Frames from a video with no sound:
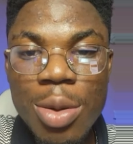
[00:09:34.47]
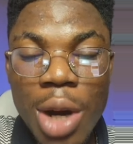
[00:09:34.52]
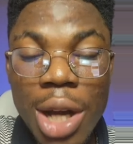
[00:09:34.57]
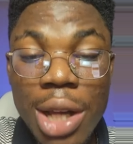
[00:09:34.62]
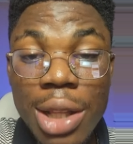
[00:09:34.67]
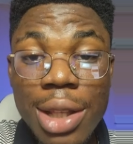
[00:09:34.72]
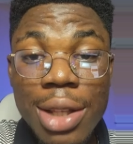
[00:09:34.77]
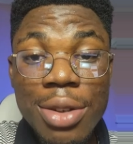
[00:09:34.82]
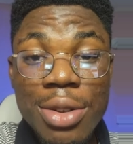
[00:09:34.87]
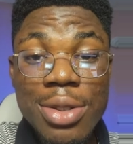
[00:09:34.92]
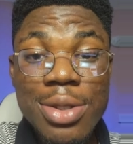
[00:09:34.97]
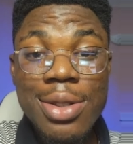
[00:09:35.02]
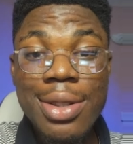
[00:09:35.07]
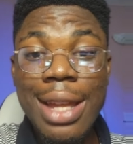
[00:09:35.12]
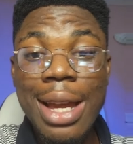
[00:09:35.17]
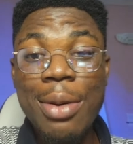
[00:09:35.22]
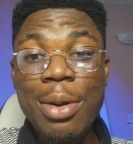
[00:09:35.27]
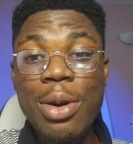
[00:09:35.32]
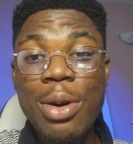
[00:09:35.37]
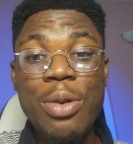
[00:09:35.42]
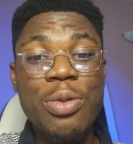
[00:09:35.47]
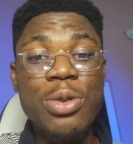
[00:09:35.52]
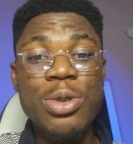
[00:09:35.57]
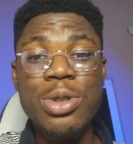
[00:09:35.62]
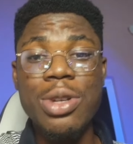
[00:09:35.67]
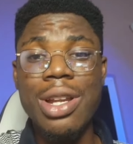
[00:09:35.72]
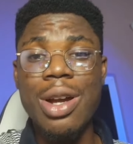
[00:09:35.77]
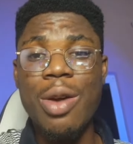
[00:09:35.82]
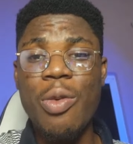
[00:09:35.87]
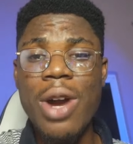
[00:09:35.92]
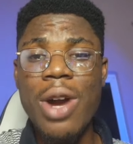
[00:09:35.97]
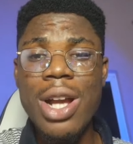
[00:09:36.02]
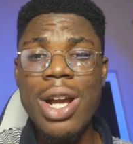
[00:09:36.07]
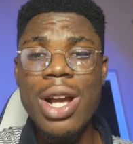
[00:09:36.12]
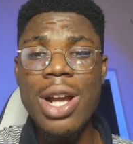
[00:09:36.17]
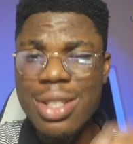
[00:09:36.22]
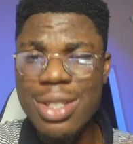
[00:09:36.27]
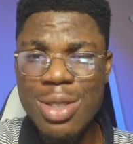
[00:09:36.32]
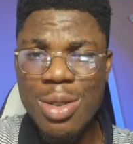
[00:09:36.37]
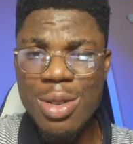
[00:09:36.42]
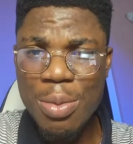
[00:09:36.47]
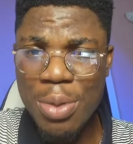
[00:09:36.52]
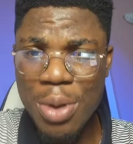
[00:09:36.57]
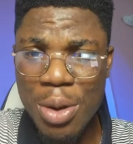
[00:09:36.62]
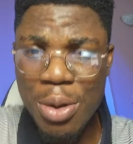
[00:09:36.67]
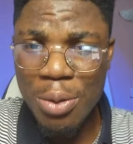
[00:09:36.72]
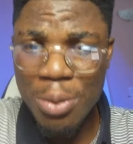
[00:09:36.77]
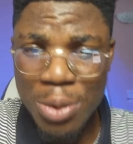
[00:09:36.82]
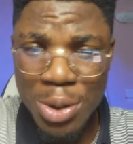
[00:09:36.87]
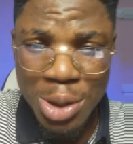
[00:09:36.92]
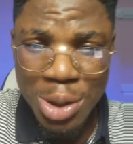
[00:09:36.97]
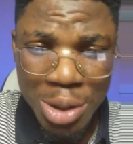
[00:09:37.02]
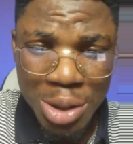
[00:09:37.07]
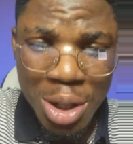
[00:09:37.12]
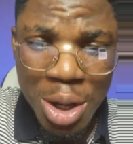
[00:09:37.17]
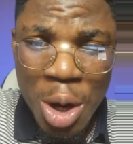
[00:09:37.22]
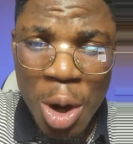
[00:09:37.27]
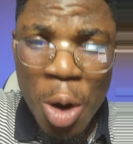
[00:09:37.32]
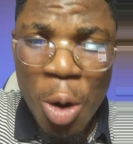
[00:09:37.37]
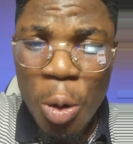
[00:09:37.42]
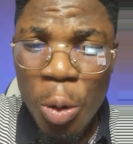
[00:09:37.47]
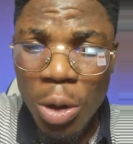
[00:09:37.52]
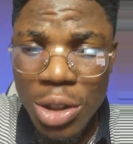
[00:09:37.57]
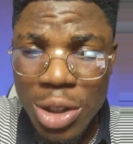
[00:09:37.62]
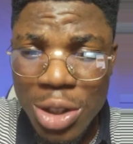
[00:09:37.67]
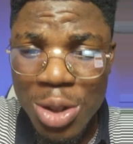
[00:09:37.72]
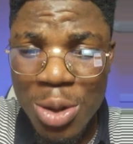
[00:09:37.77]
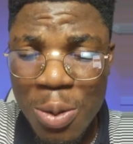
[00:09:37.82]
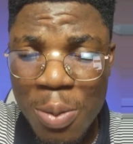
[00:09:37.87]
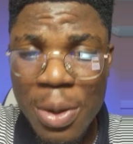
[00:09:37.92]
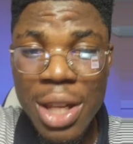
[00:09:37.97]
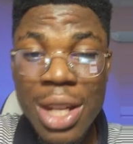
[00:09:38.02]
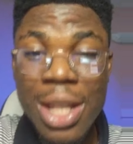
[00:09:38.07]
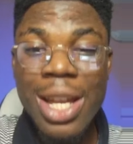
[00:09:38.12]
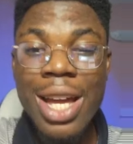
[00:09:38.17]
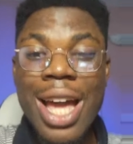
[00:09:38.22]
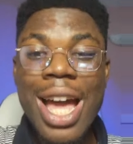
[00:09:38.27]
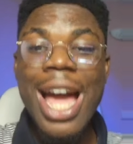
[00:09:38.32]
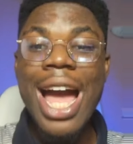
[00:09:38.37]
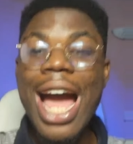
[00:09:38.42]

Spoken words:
Why are you telling us to type confusion? And why is today's topic confusion? What do you mean?